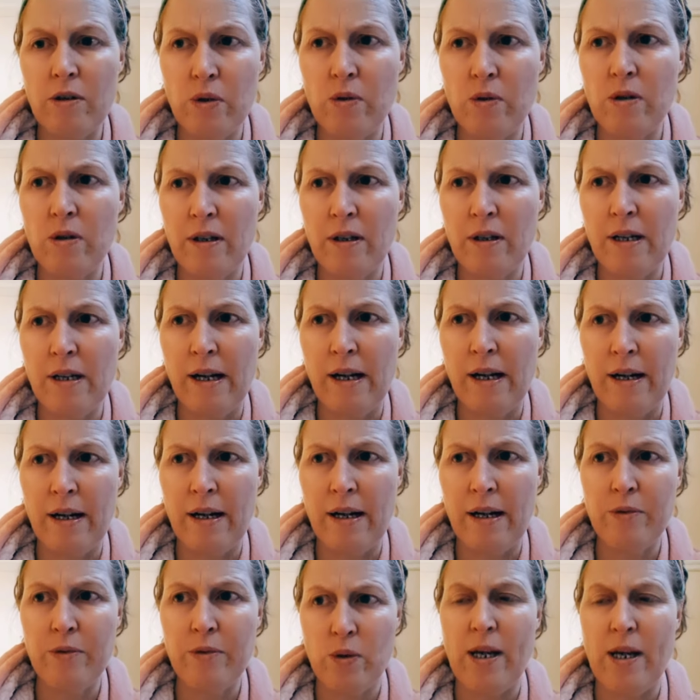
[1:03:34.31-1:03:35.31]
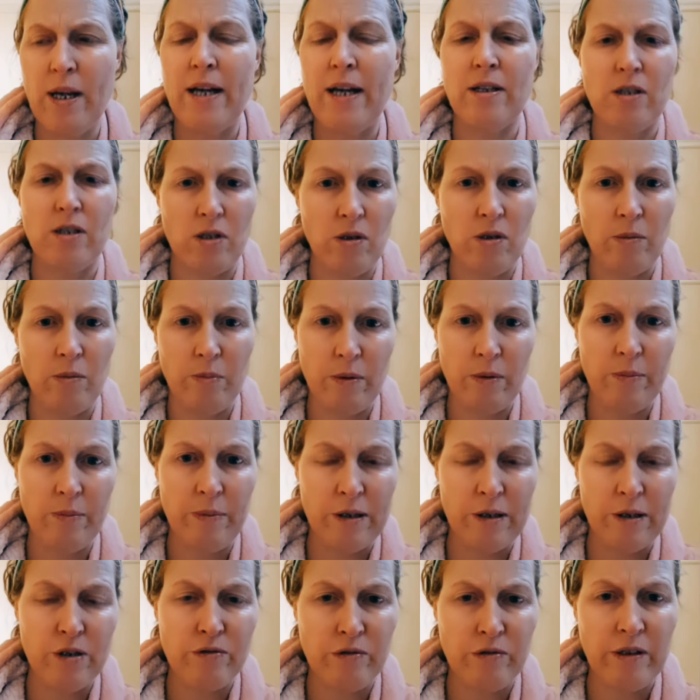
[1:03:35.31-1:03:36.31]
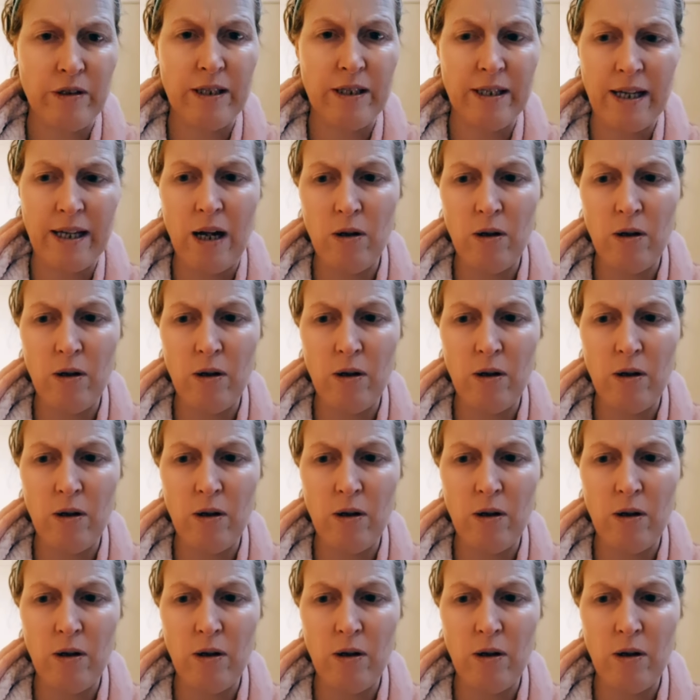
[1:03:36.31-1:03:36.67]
You can stop with binge drinking.